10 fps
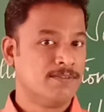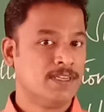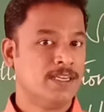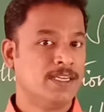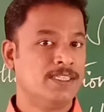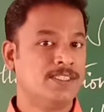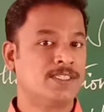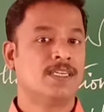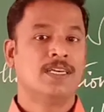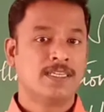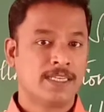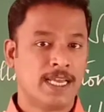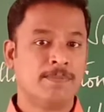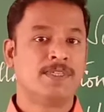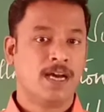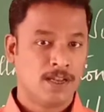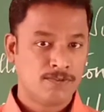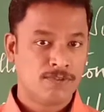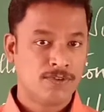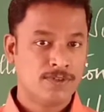the village named
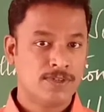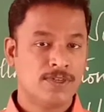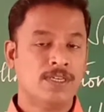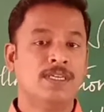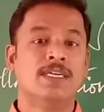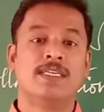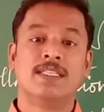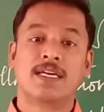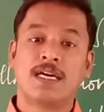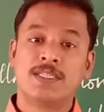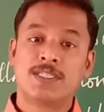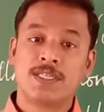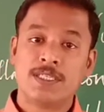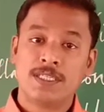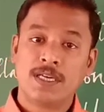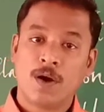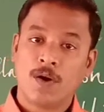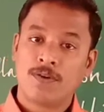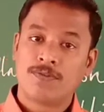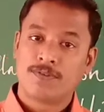Alford in the country
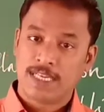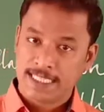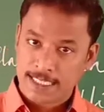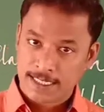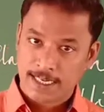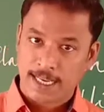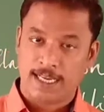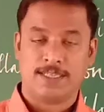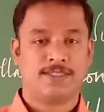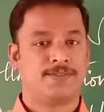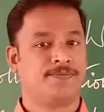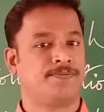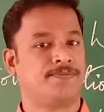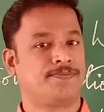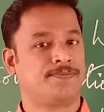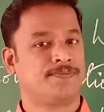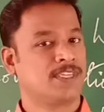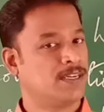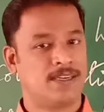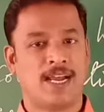of England.
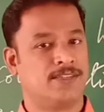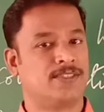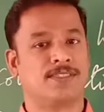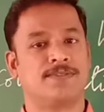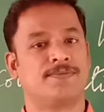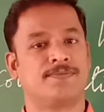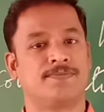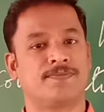Right.